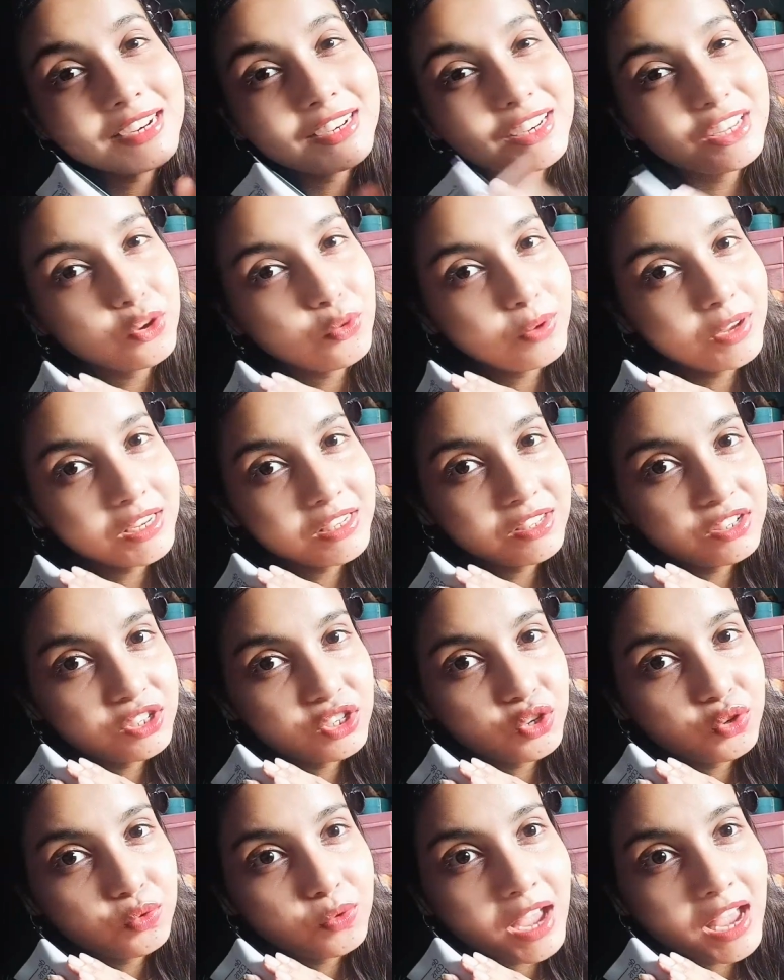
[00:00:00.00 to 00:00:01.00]
request
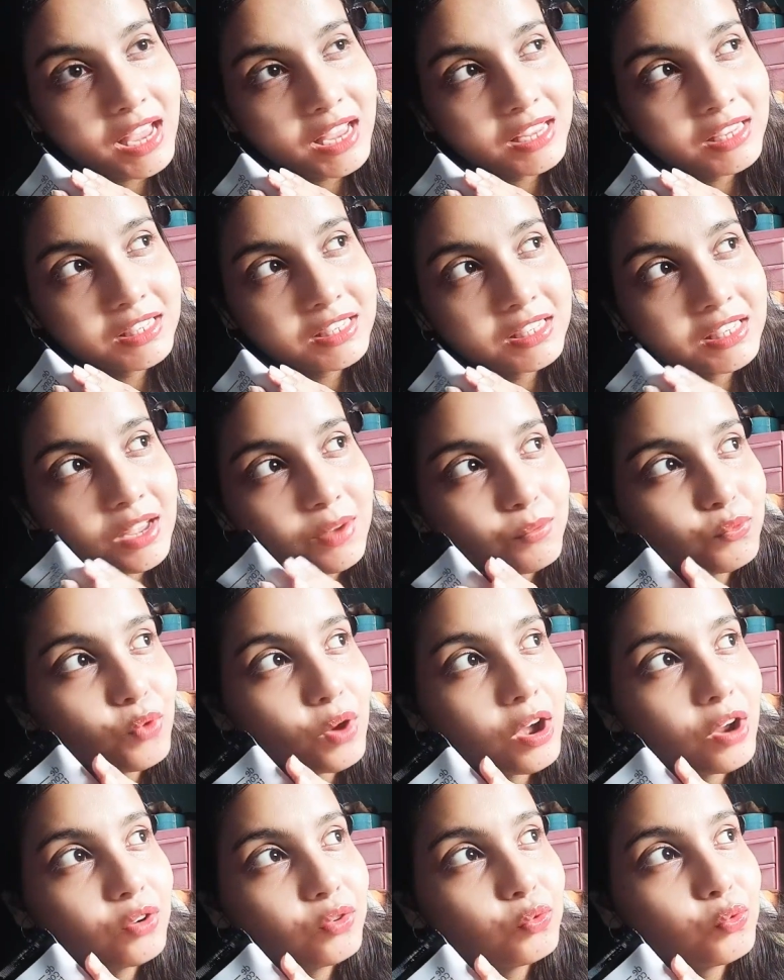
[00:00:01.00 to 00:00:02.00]
you, as
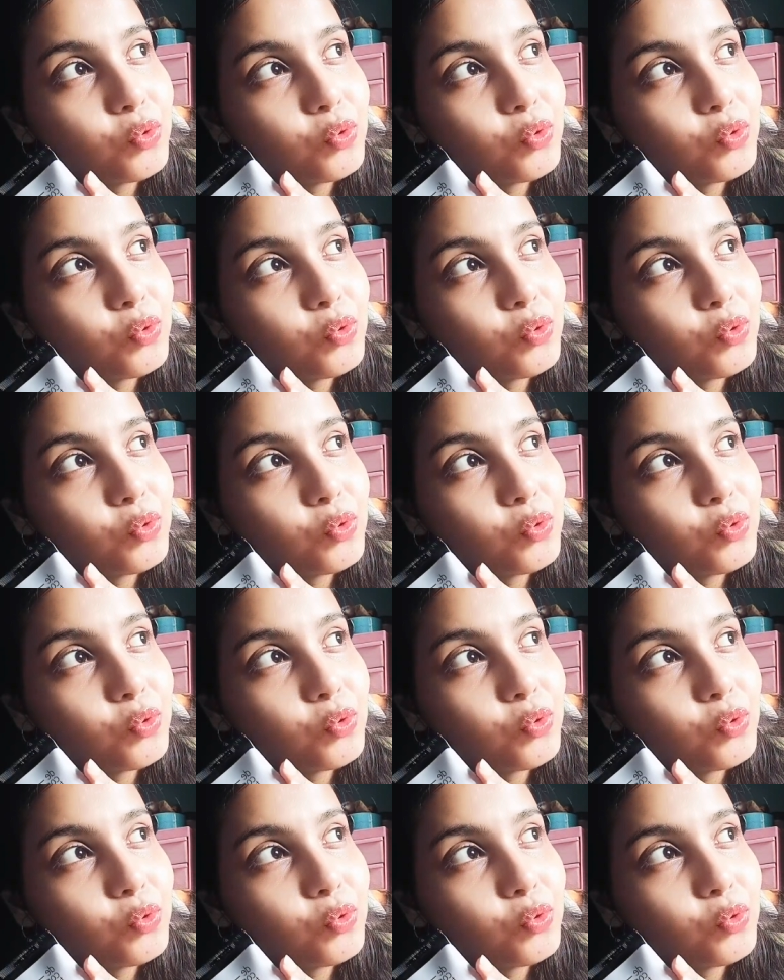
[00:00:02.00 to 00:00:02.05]
someone